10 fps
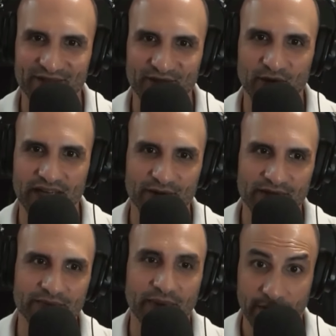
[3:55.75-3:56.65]
So he
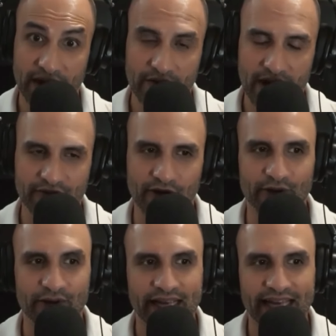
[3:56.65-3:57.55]
was my
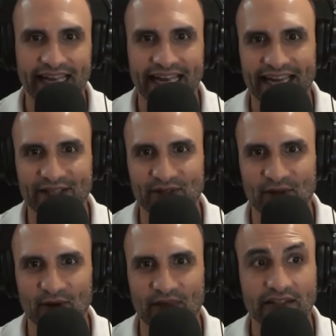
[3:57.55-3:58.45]
great-grandfather. And
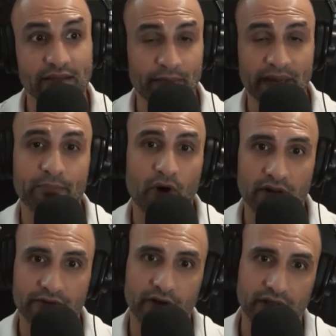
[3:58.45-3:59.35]
so that's a big
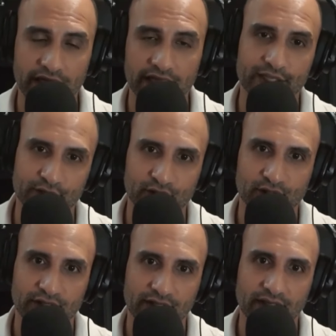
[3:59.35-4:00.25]
part of our
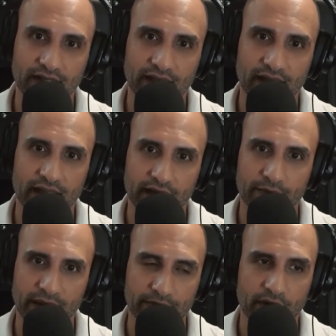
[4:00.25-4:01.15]
lineage, and a
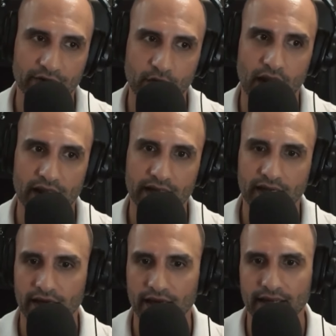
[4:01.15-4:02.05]
big part of why,
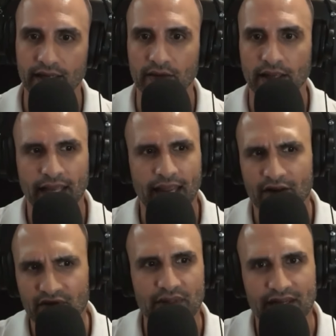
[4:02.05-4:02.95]
again,
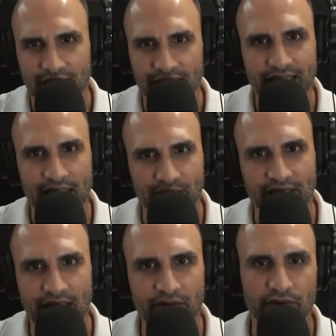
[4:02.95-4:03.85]
everything kind of came
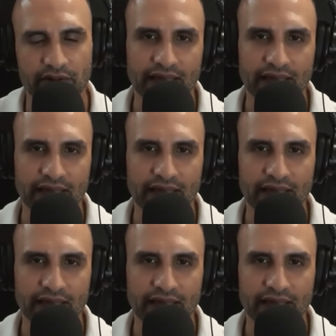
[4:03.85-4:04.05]
together.